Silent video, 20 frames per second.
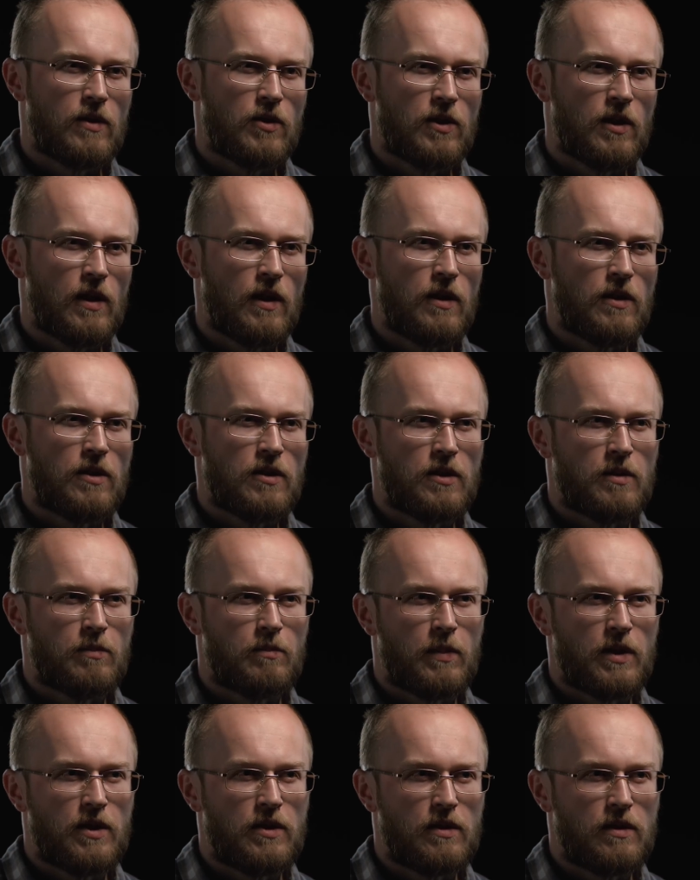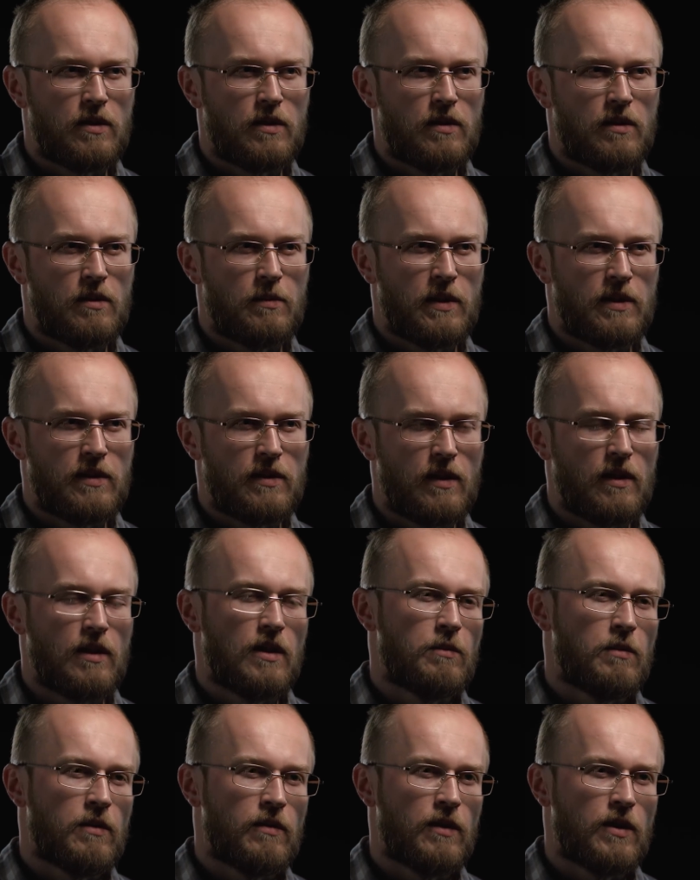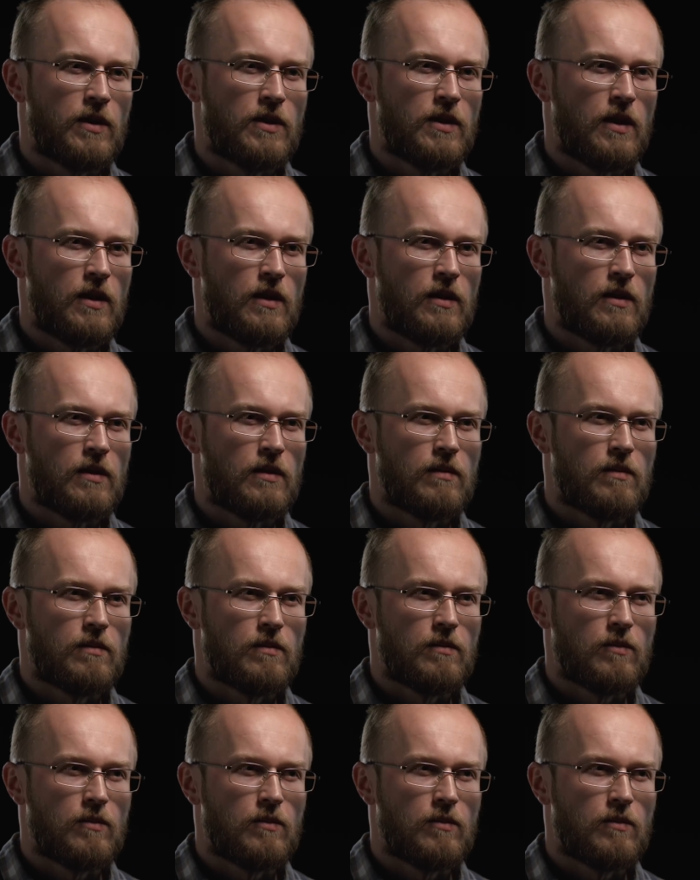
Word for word: of the most severe and almost fatal damages,